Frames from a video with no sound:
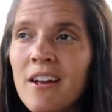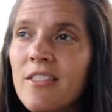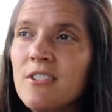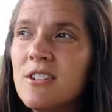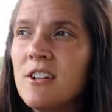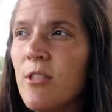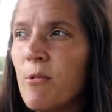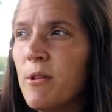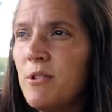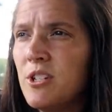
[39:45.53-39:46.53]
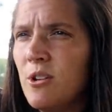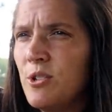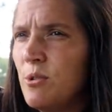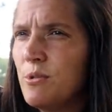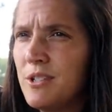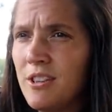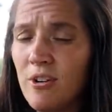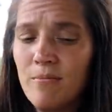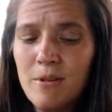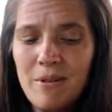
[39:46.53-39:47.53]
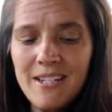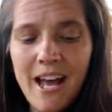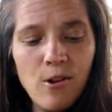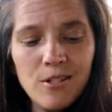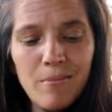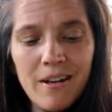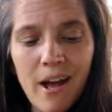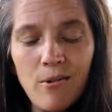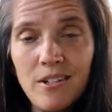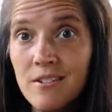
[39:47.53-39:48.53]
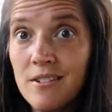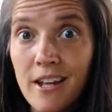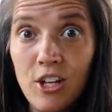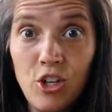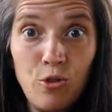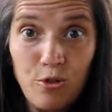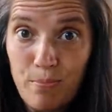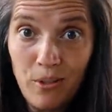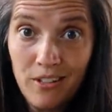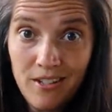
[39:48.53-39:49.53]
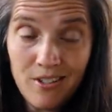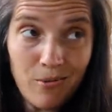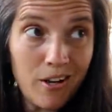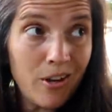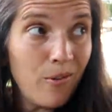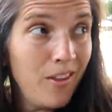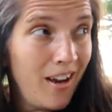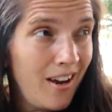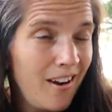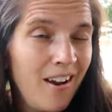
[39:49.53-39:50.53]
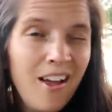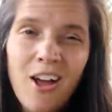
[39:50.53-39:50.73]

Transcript: There's another one that we used to go to. It was in their somebody's house, but now it's like a huge building. So we're gonna go there.